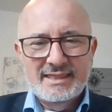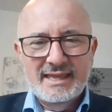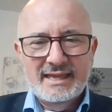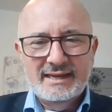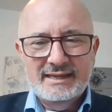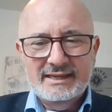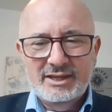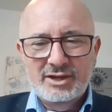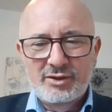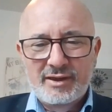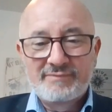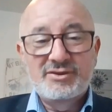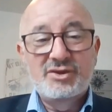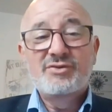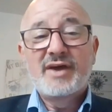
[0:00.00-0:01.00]
And then, you
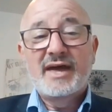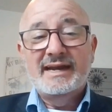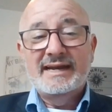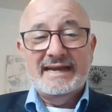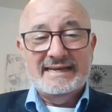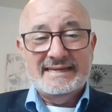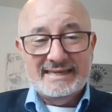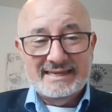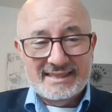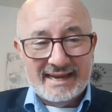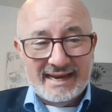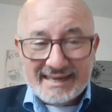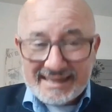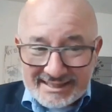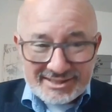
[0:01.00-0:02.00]
know, if you got an
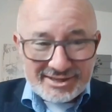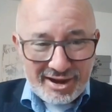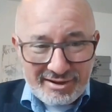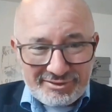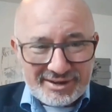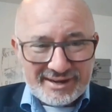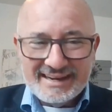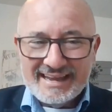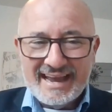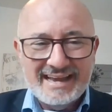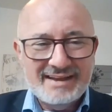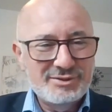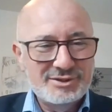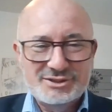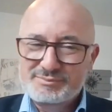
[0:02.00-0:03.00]
idea that I didn't cover
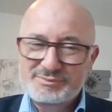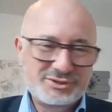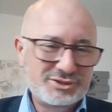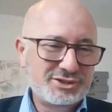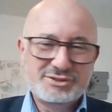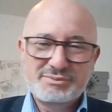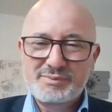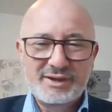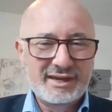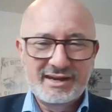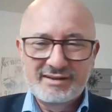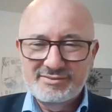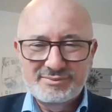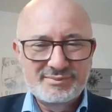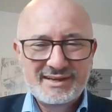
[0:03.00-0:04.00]
today, which I'm sure there's a
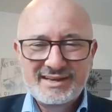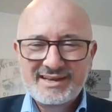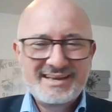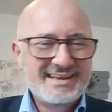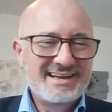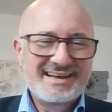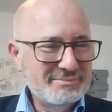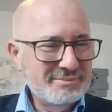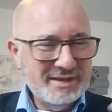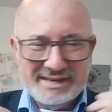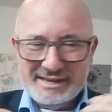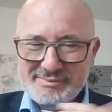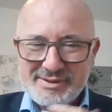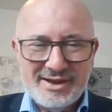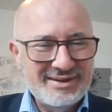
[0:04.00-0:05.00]
million of them, send
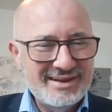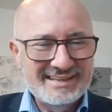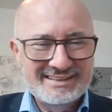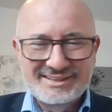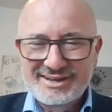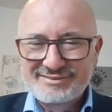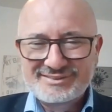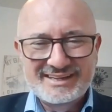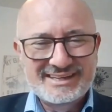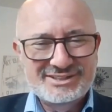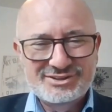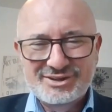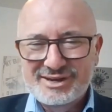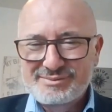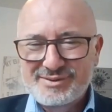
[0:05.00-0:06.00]
me an email. I'd love to
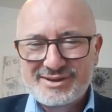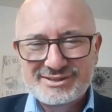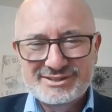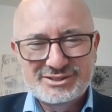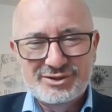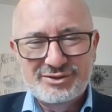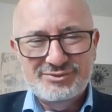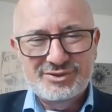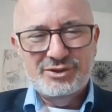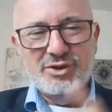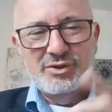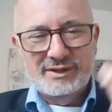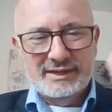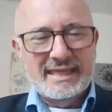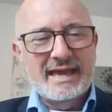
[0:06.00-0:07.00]
get your email. So if
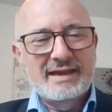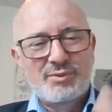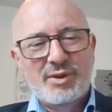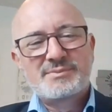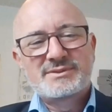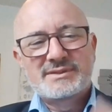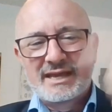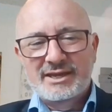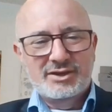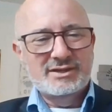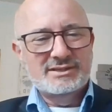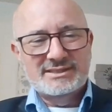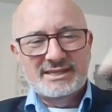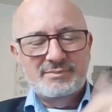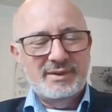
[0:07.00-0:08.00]
you go into that
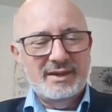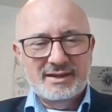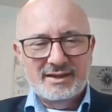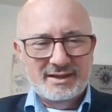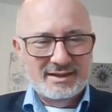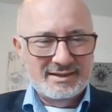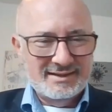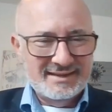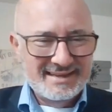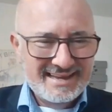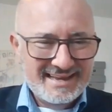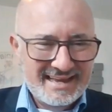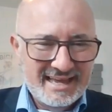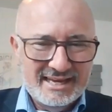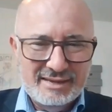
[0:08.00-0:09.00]
website, you can send me a, uh,
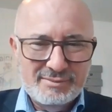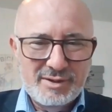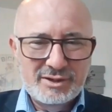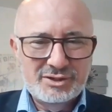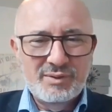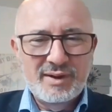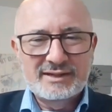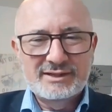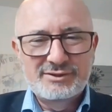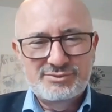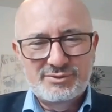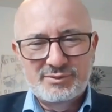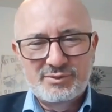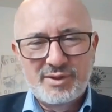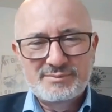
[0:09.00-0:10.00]
an email
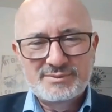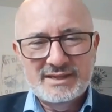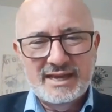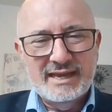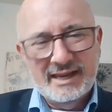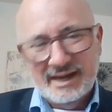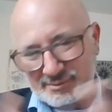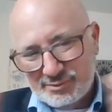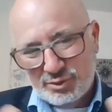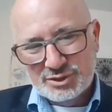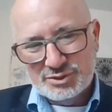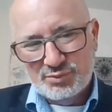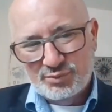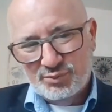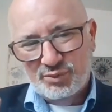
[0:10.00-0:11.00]
directly from the website. And
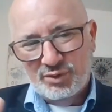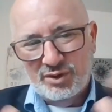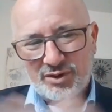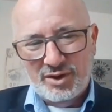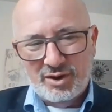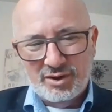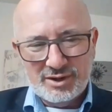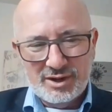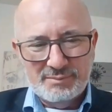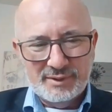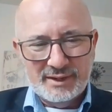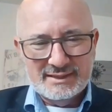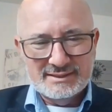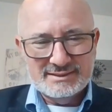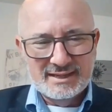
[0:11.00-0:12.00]
of course, we're, our
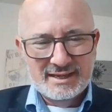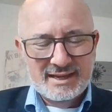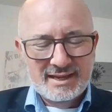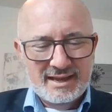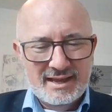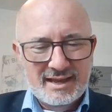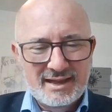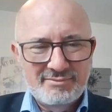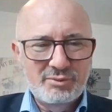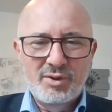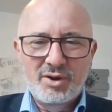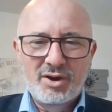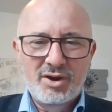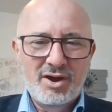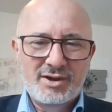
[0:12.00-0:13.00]
company is
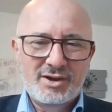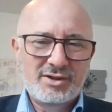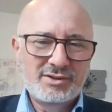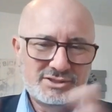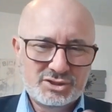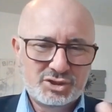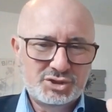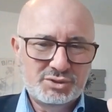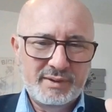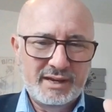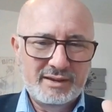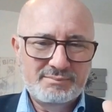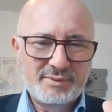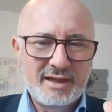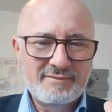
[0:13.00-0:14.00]
everywhere on all the
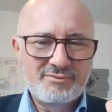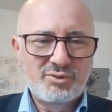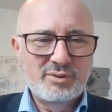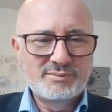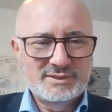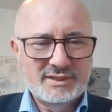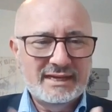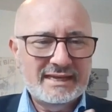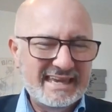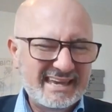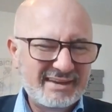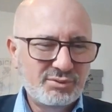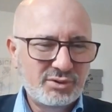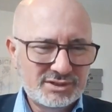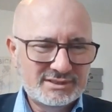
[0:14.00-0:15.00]
social media platforms at
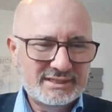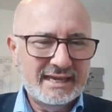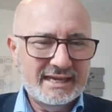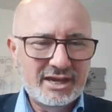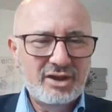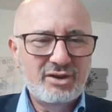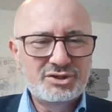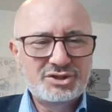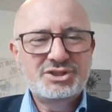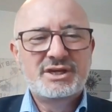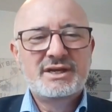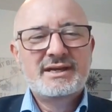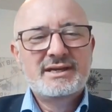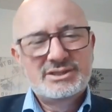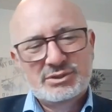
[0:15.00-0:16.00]
eRealEstateCoach.
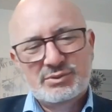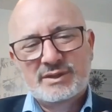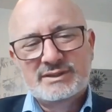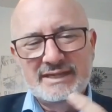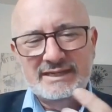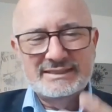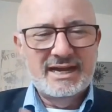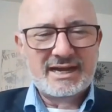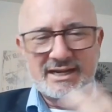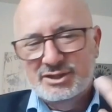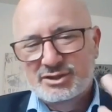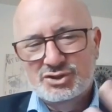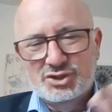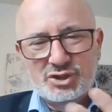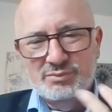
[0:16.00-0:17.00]
So we're on
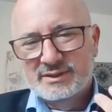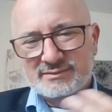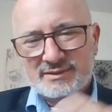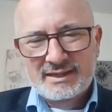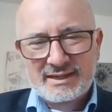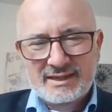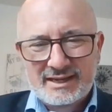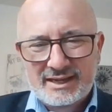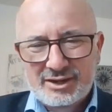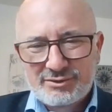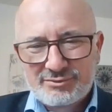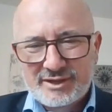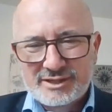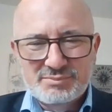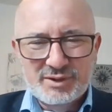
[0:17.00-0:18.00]
TikTok and YouTube and,
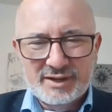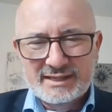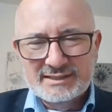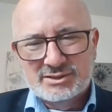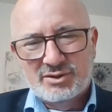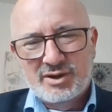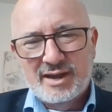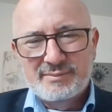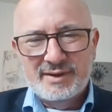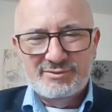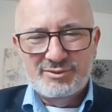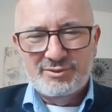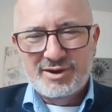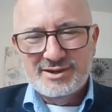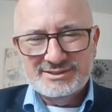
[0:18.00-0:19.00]
you know, Facebook and
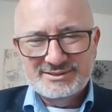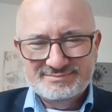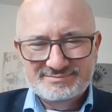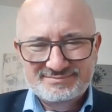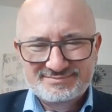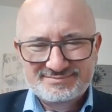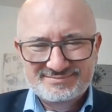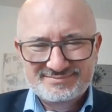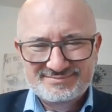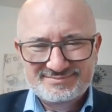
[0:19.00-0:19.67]
Instagram and everywhere else.